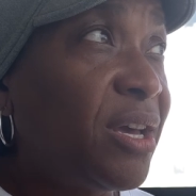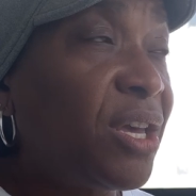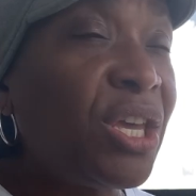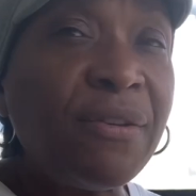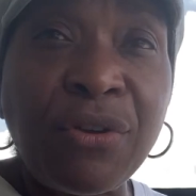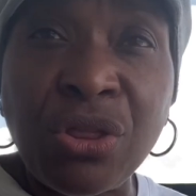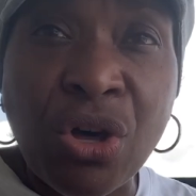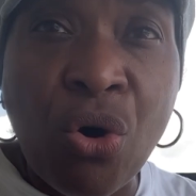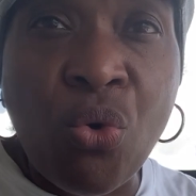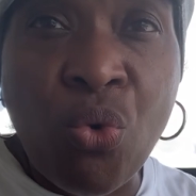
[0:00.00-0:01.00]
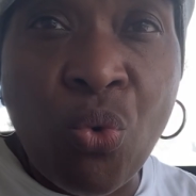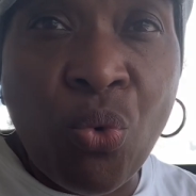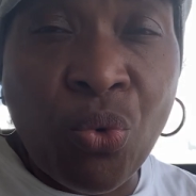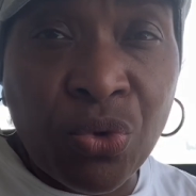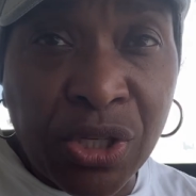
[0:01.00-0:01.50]
even though
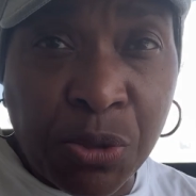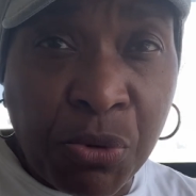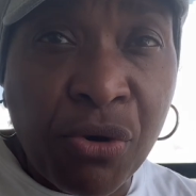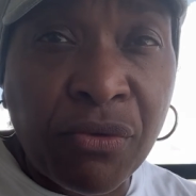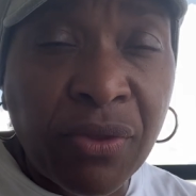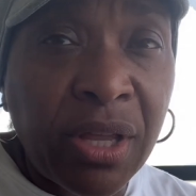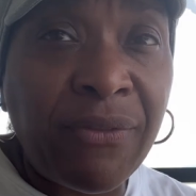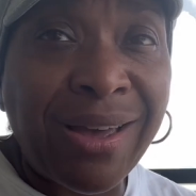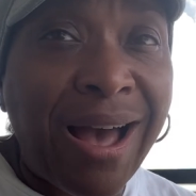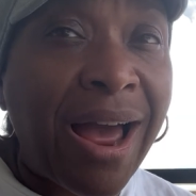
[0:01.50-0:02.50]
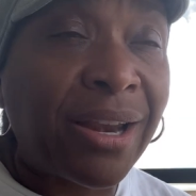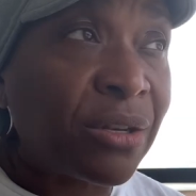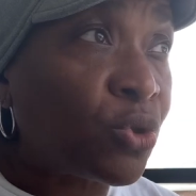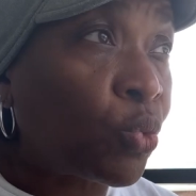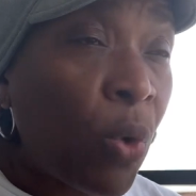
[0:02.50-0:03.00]
the spirit of the living God
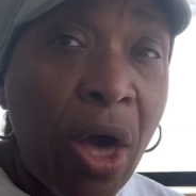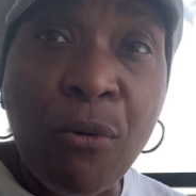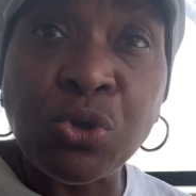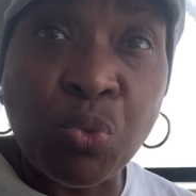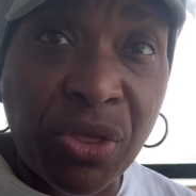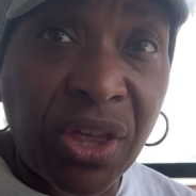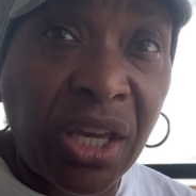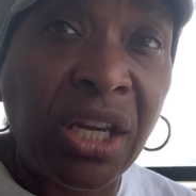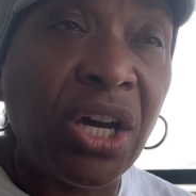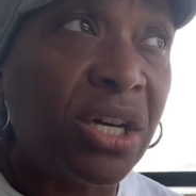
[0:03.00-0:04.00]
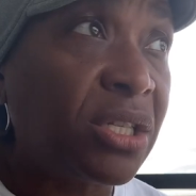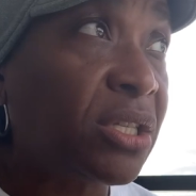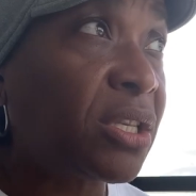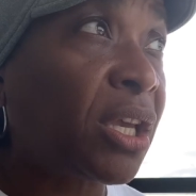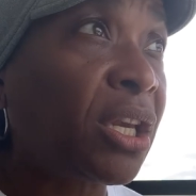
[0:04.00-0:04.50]
dwells within
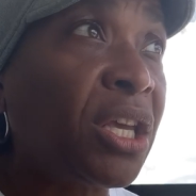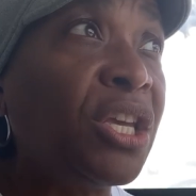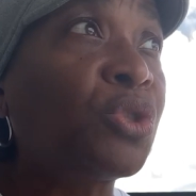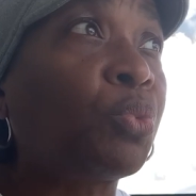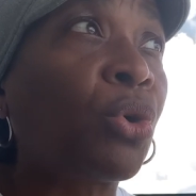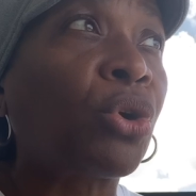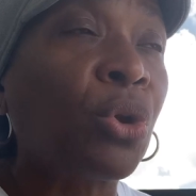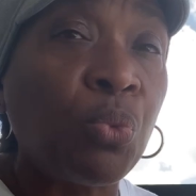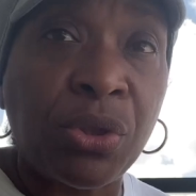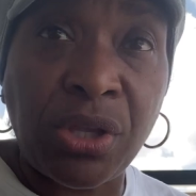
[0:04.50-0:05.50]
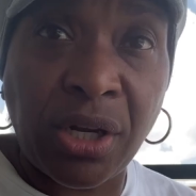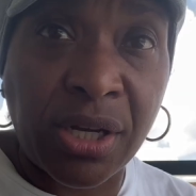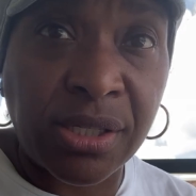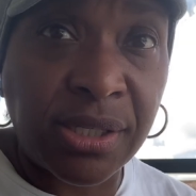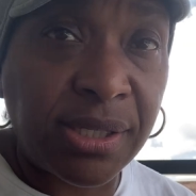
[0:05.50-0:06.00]
us and he's working within
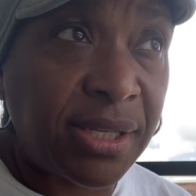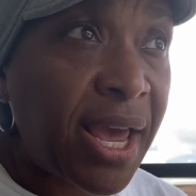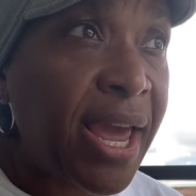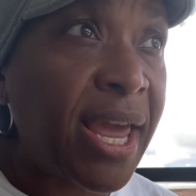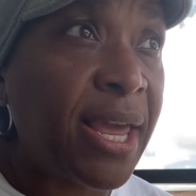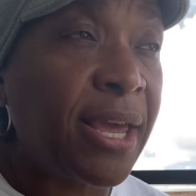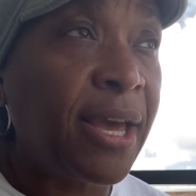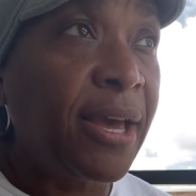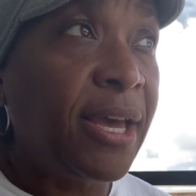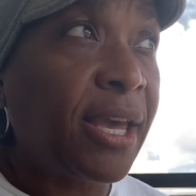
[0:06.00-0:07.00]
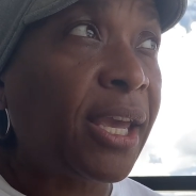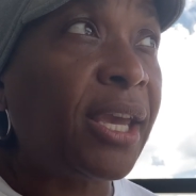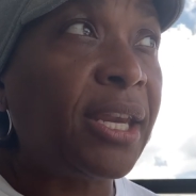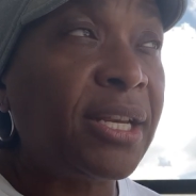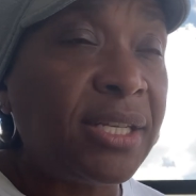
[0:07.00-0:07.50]
us day
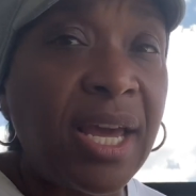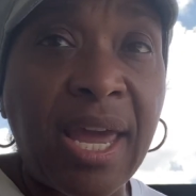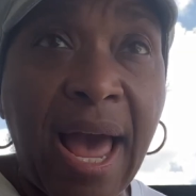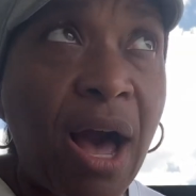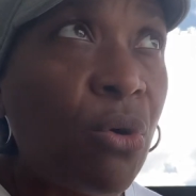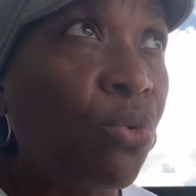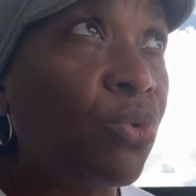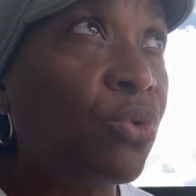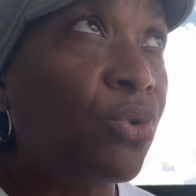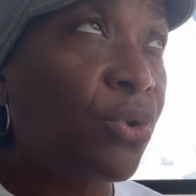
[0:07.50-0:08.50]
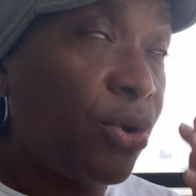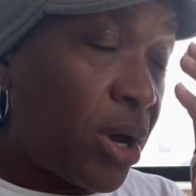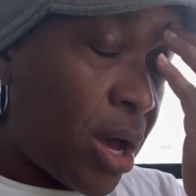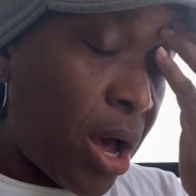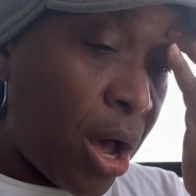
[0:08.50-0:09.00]
in and day out.
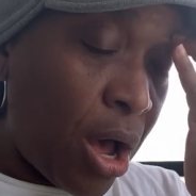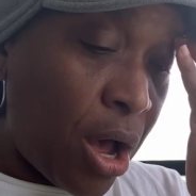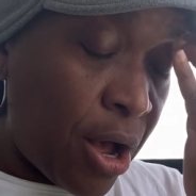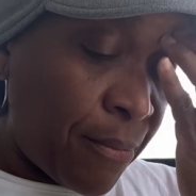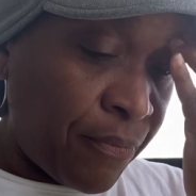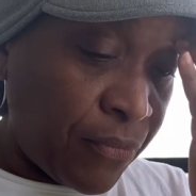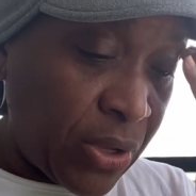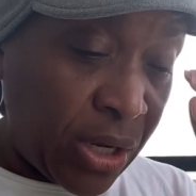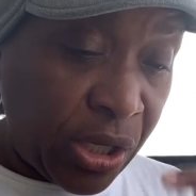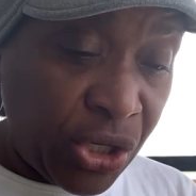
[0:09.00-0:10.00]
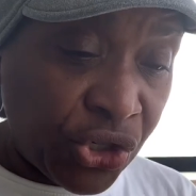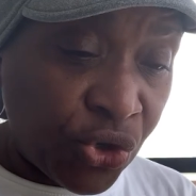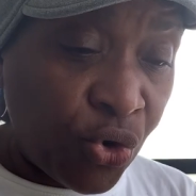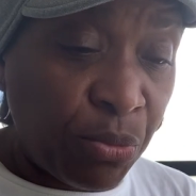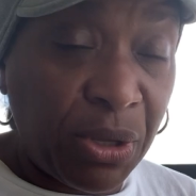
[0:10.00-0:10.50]
Um, and he's
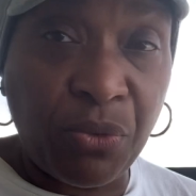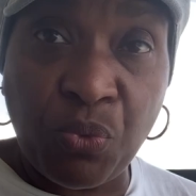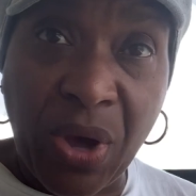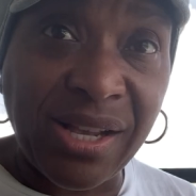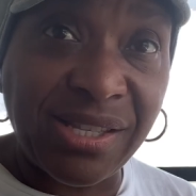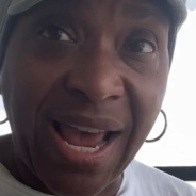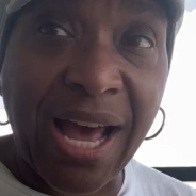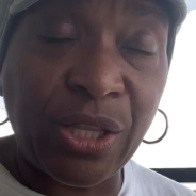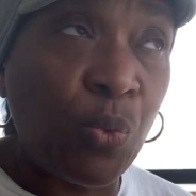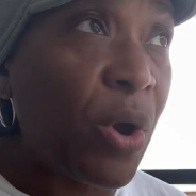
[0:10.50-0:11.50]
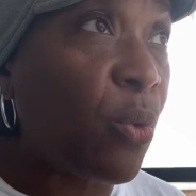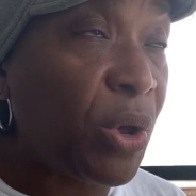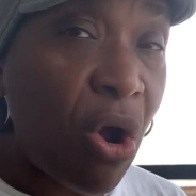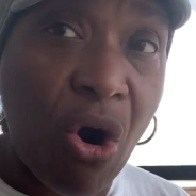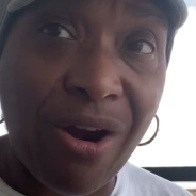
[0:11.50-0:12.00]
showing me exactly where
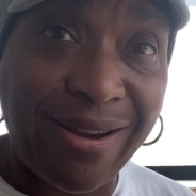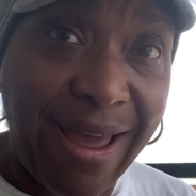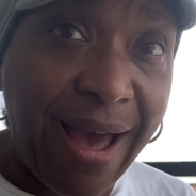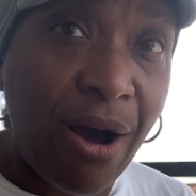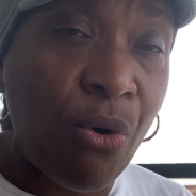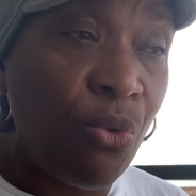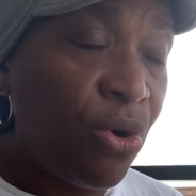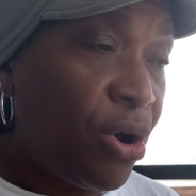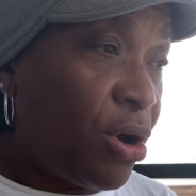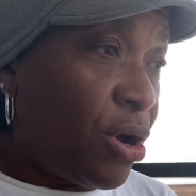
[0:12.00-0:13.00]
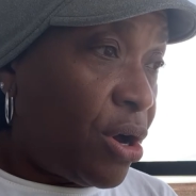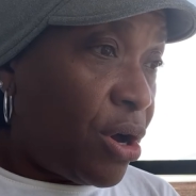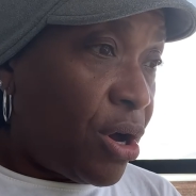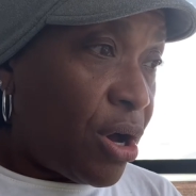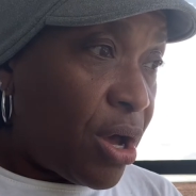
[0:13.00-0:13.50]
we are now.
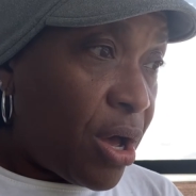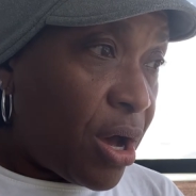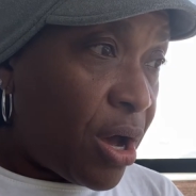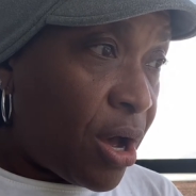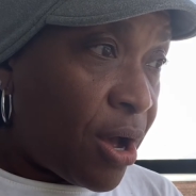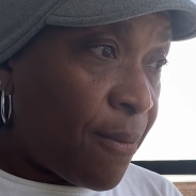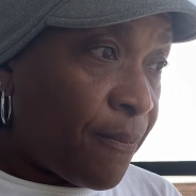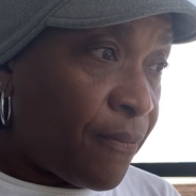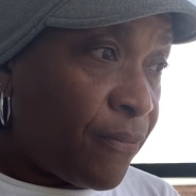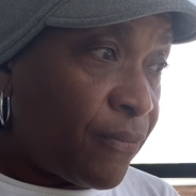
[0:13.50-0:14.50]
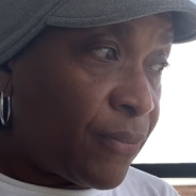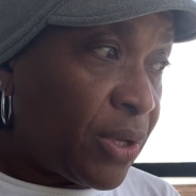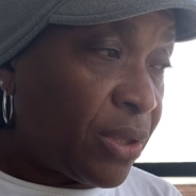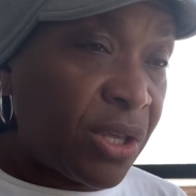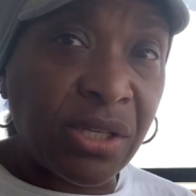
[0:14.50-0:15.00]
Um,
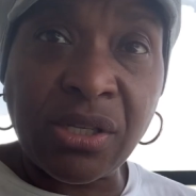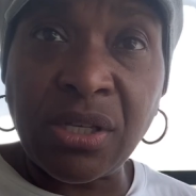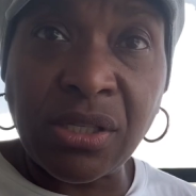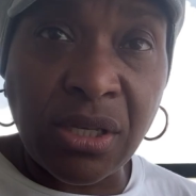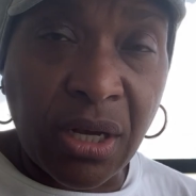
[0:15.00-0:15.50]
this is,